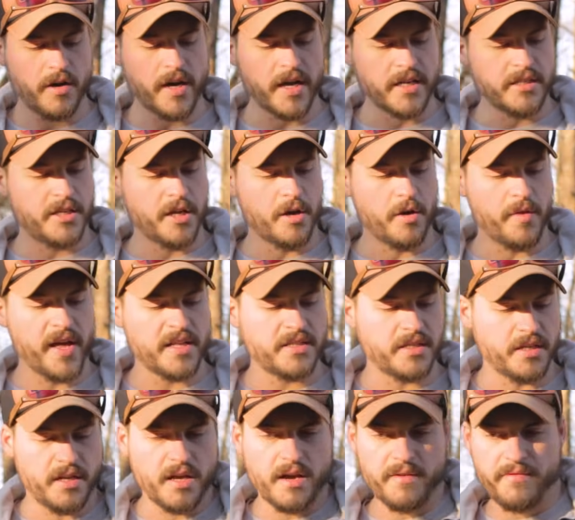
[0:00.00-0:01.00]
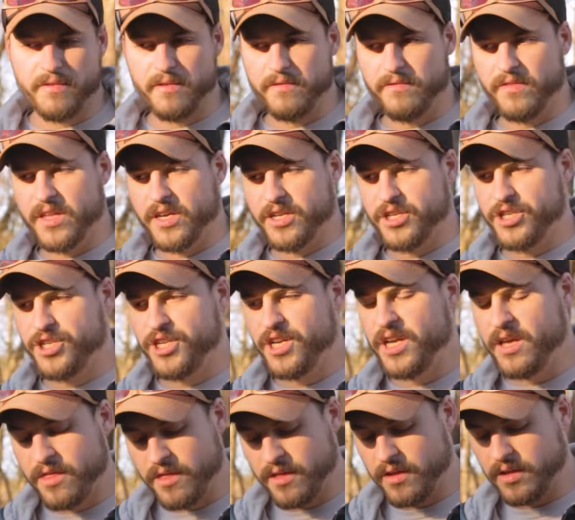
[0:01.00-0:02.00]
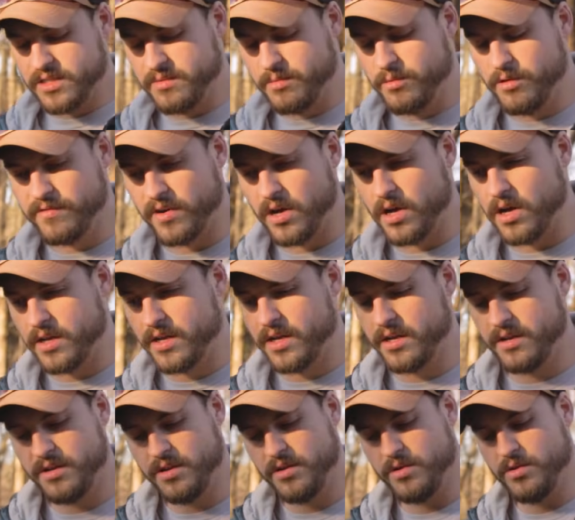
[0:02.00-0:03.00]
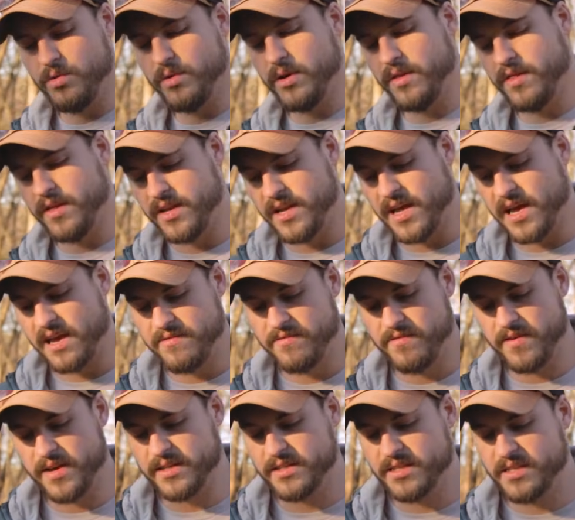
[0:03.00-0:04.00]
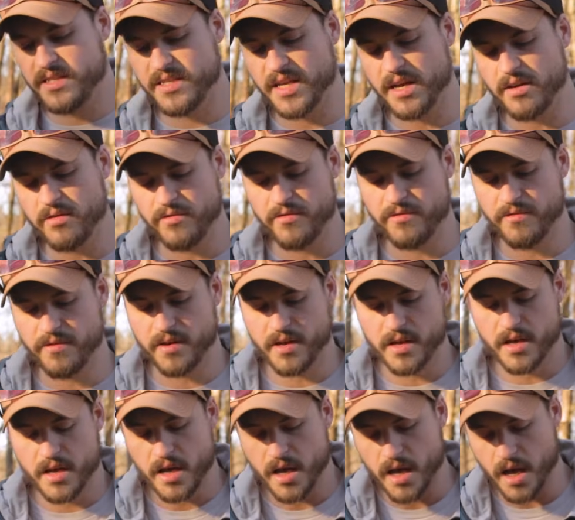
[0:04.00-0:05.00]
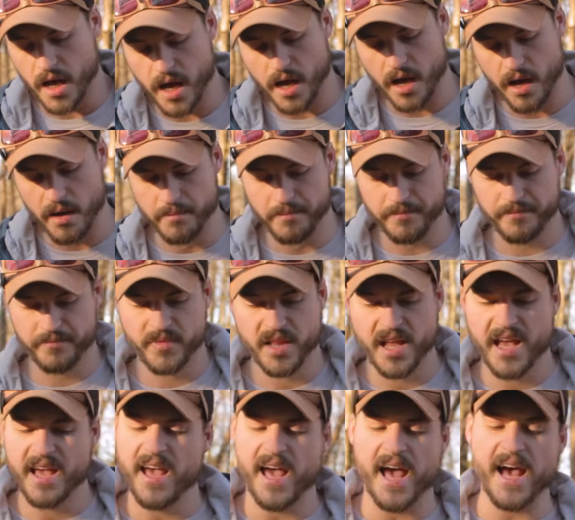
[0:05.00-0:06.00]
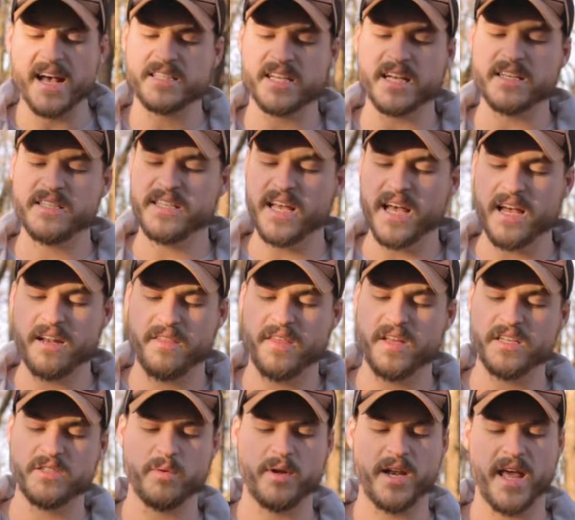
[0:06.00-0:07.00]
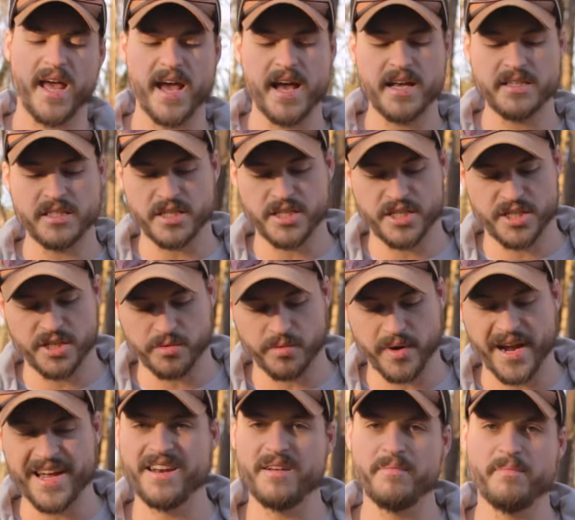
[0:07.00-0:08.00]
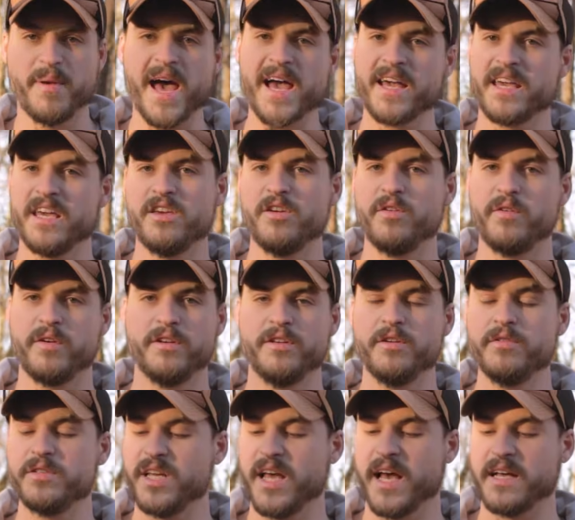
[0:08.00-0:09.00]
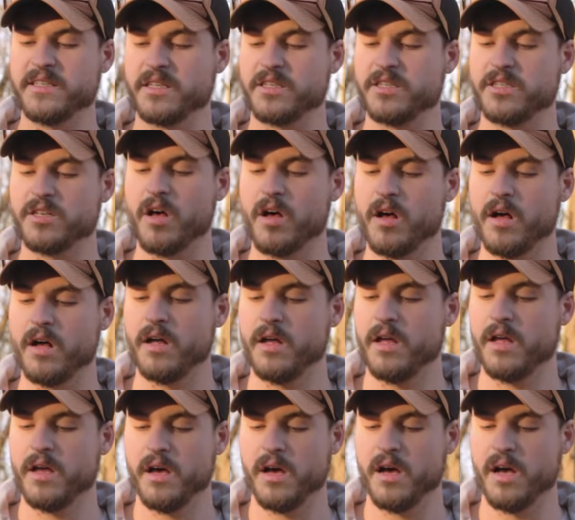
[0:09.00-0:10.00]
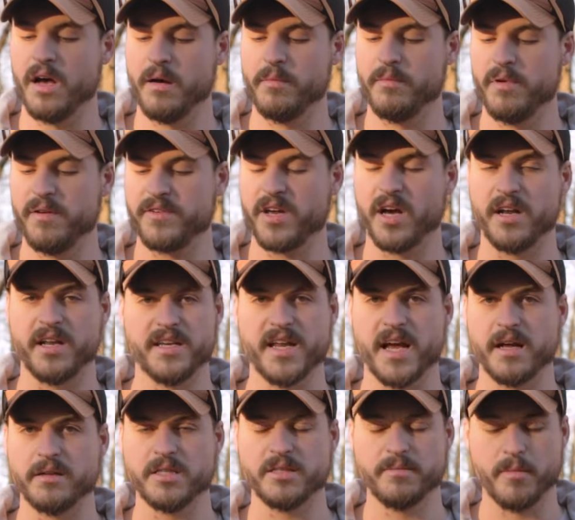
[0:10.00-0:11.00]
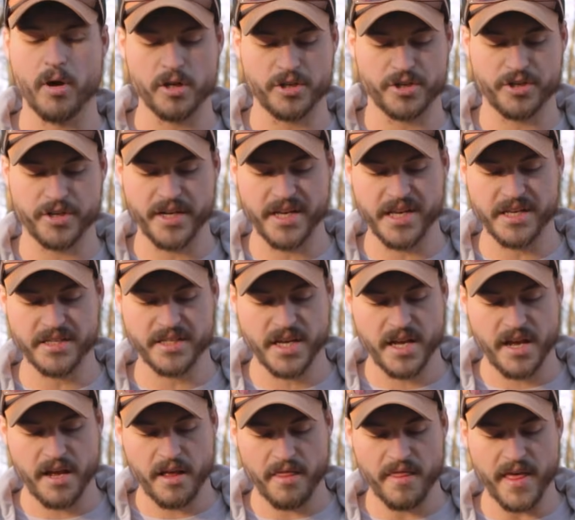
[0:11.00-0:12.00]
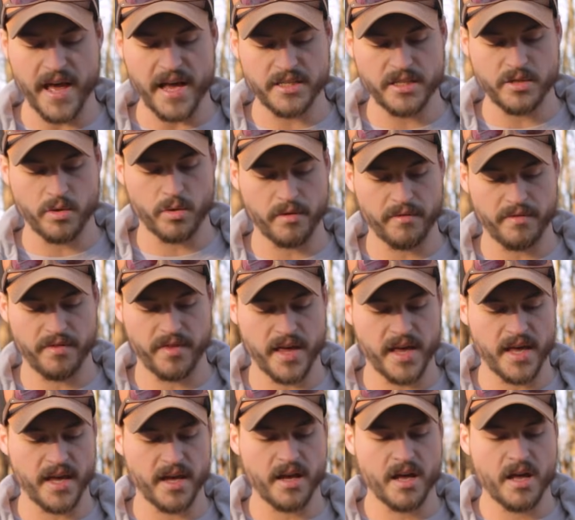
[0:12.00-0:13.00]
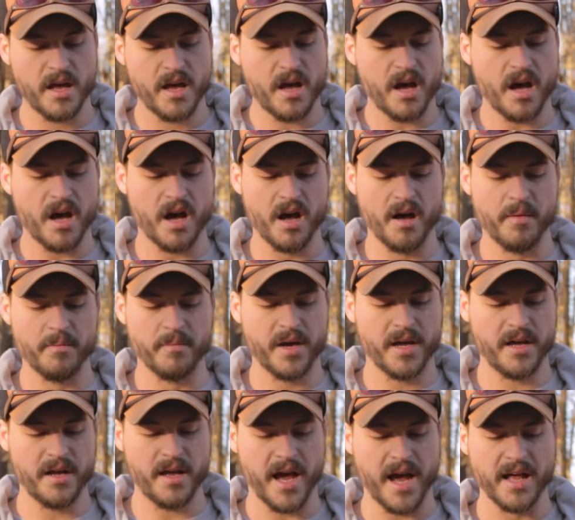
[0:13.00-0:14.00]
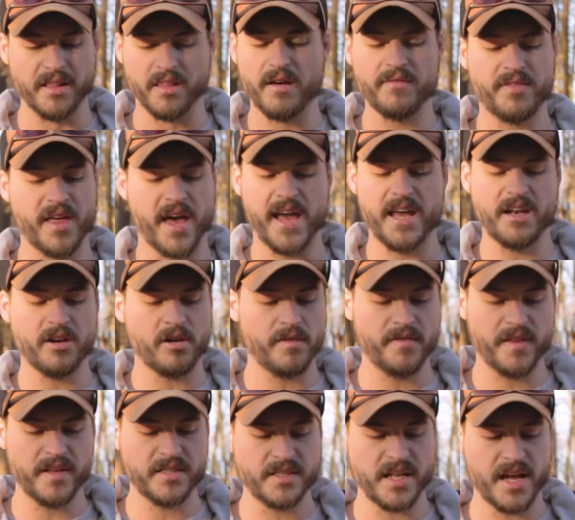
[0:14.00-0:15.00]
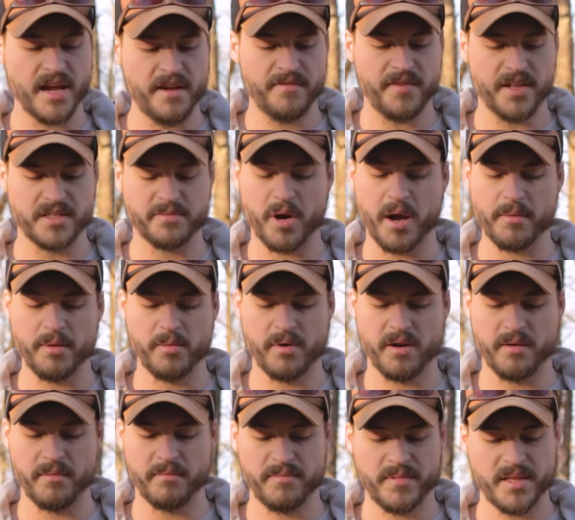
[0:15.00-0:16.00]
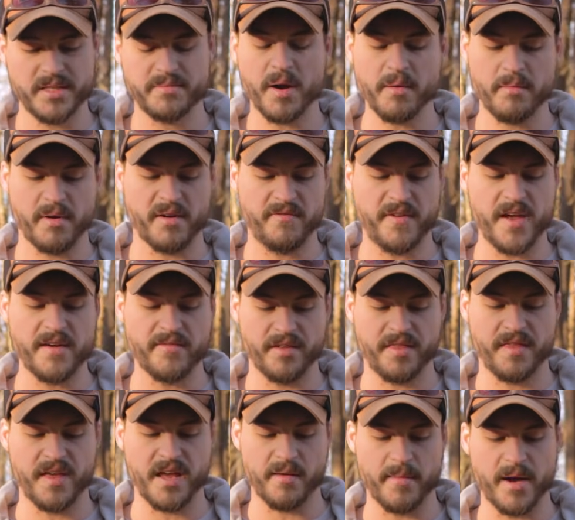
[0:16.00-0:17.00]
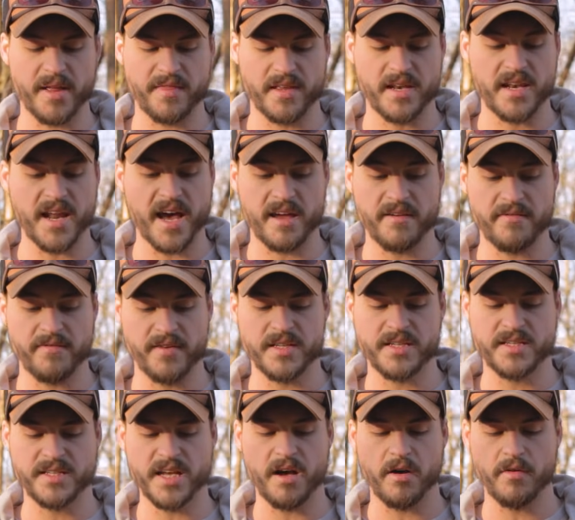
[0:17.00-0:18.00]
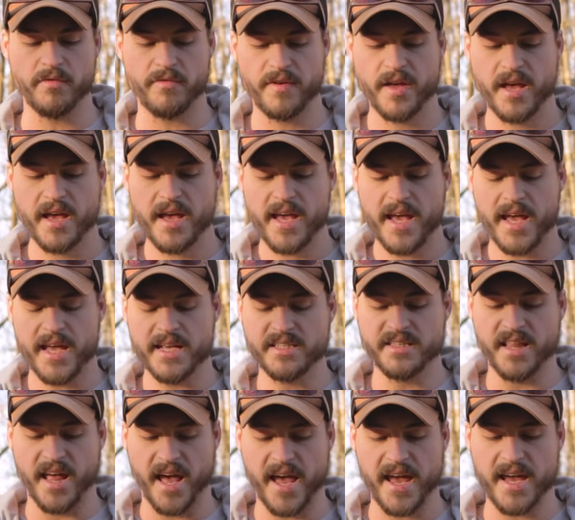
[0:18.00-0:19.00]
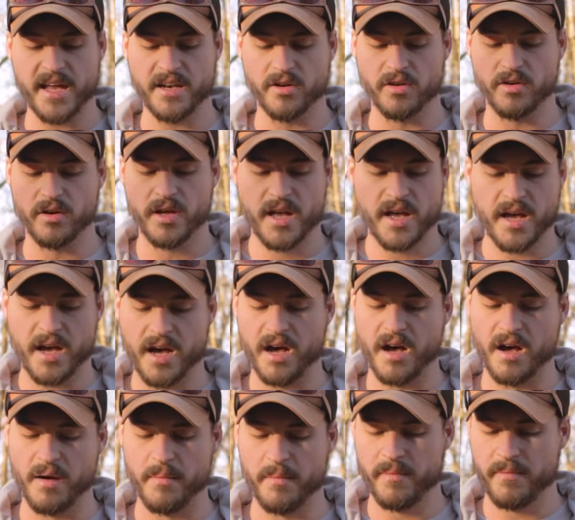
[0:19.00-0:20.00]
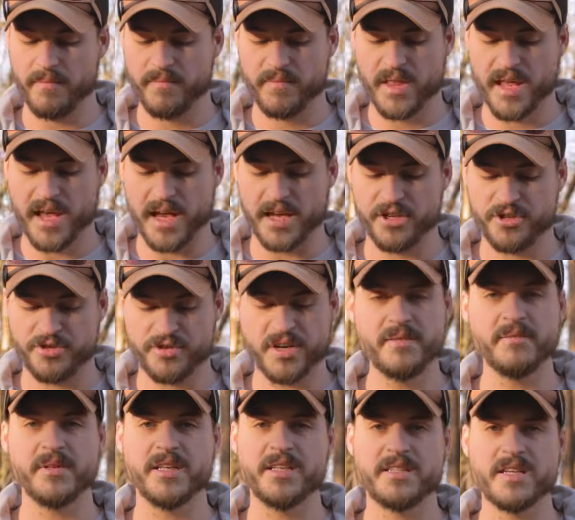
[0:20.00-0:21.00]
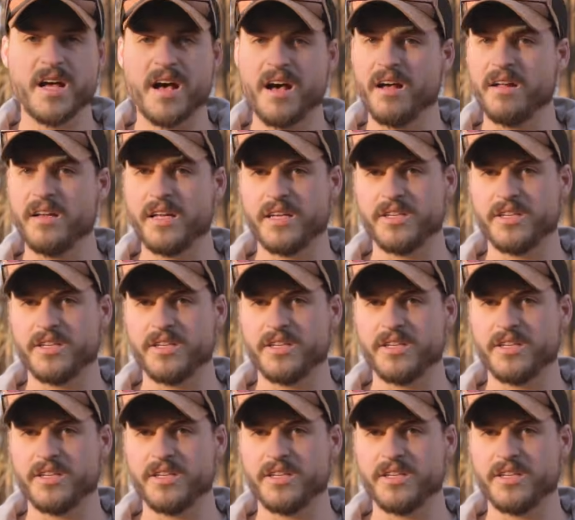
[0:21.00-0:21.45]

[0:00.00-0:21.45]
All right, so that's enough of the sheath. Let's move on to the knife itself. As I said, this one has a serrated backing. You can use it as a saw, if cutting down small trees, that sort of thing. I love the handle on this knife. That's probably my favorite thing about the knife itself is the handle. Extremely solid,